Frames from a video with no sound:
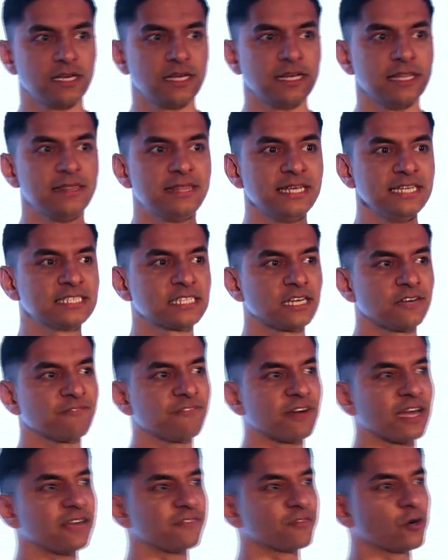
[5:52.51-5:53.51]
These are
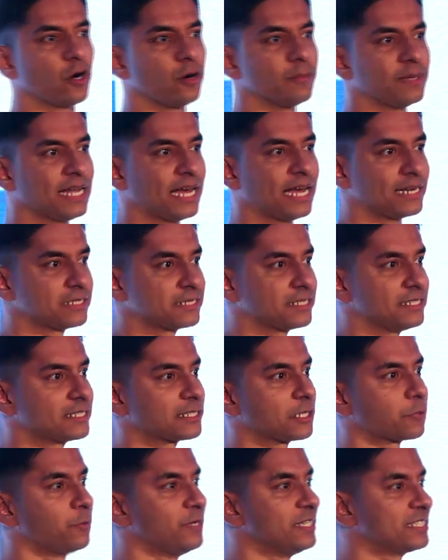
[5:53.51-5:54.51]
5 commonalities
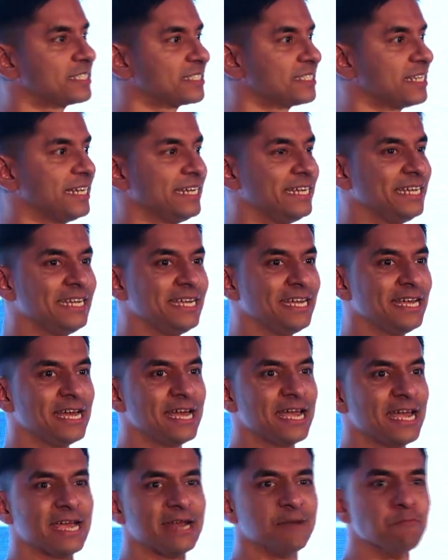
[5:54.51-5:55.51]
that we see
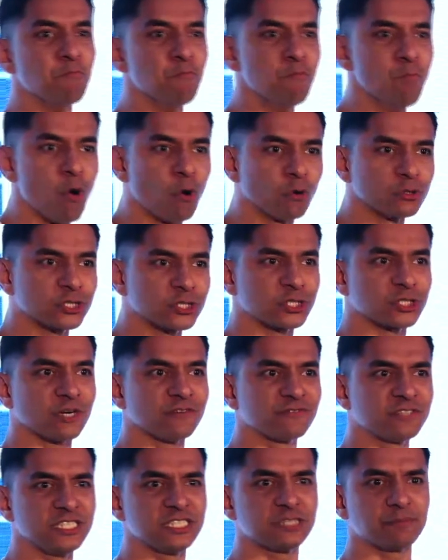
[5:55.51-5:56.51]
in most of
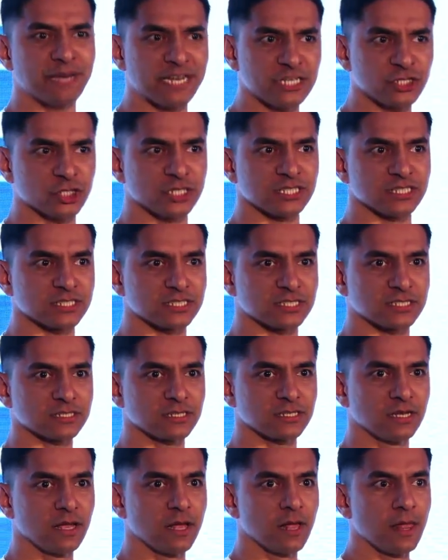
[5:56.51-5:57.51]
these patients.
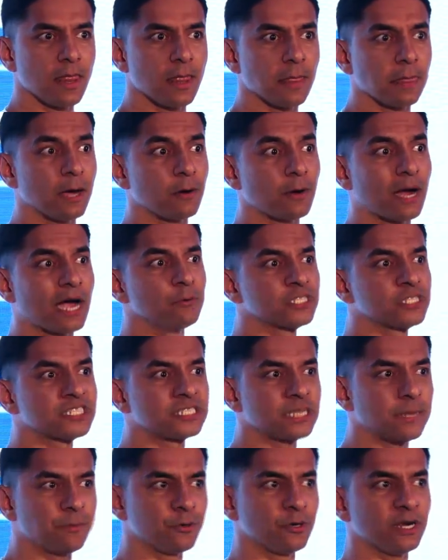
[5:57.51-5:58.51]
Now, I would
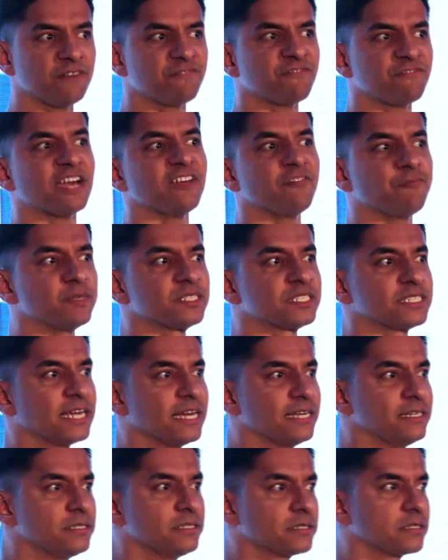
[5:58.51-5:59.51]
separate
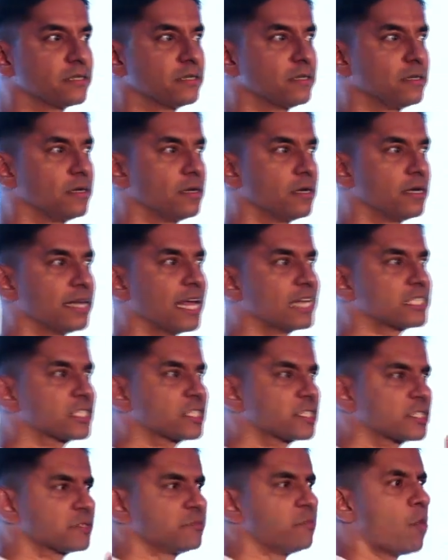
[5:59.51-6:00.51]
5%. That
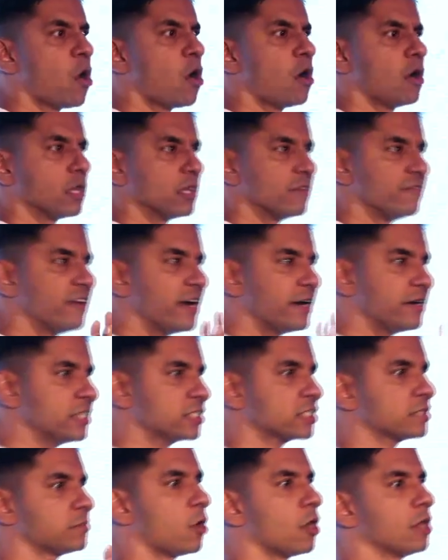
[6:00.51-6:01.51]
small, very
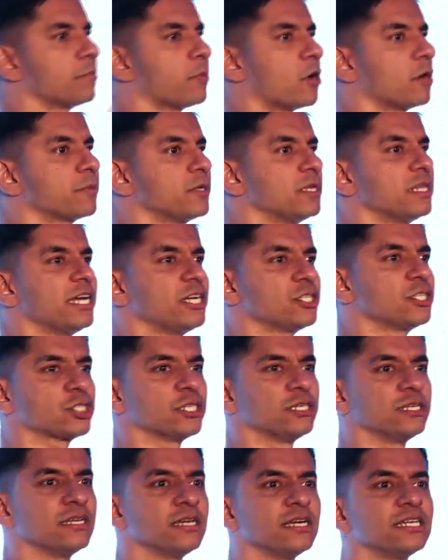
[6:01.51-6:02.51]
small
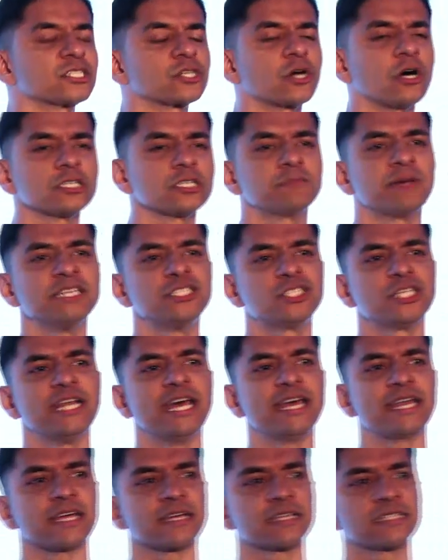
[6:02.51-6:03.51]
population is caused by genetics.